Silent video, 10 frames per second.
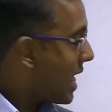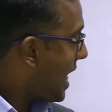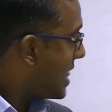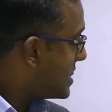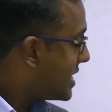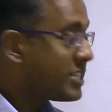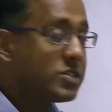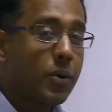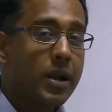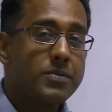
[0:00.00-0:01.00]
And this is
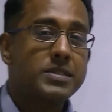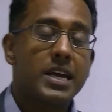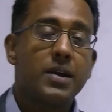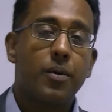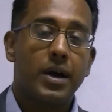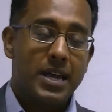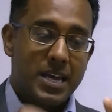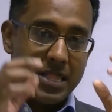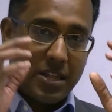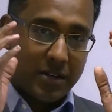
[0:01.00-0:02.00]
what I was saying, why
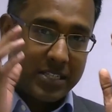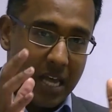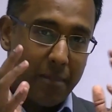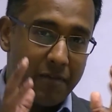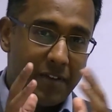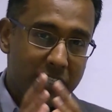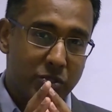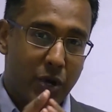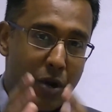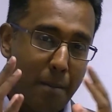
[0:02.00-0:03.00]
there are some investors who are
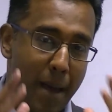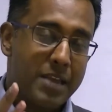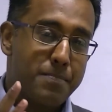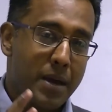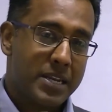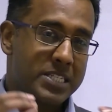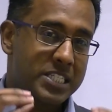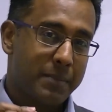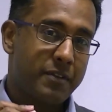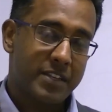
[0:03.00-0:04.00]
going to make money and
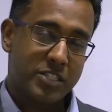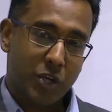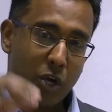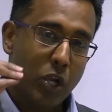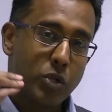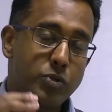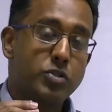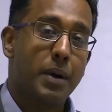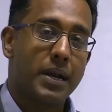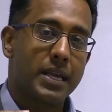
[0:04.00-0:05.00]
some investors are going to lose
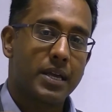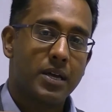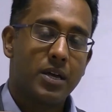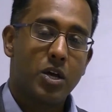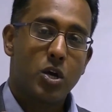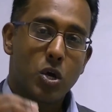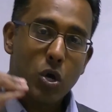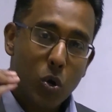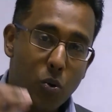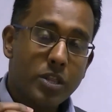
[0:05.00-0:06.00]
money.
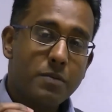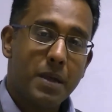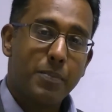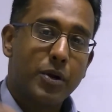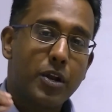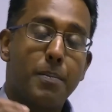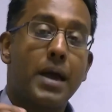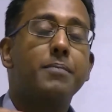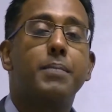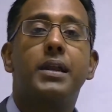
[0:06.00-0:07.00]
Who are the people who are going to
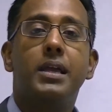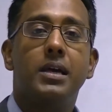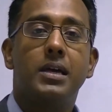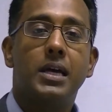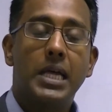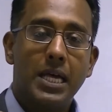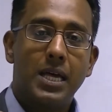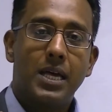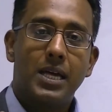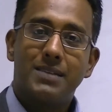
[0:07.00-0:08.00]
make money?
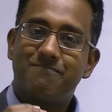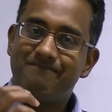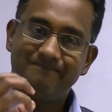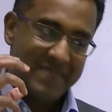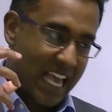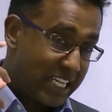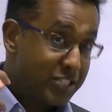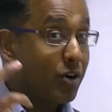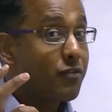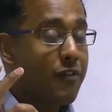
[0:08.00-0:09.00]
It's
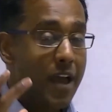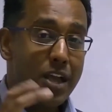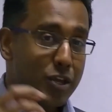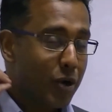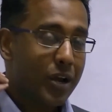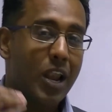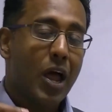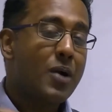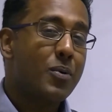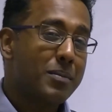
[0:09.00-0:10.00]
not fair, you're not going to
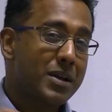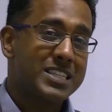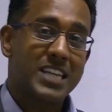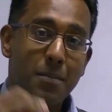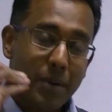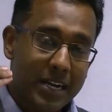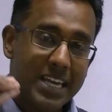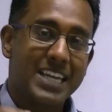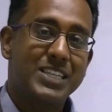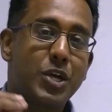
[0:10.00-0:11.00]
like what I'm going to say, but it
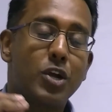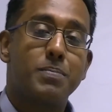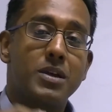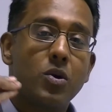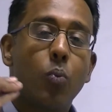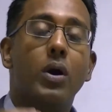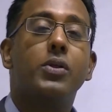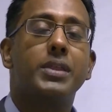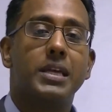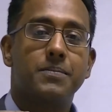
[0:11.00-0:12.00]
is going to be the
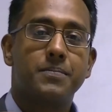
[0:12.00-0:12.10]
wealthy.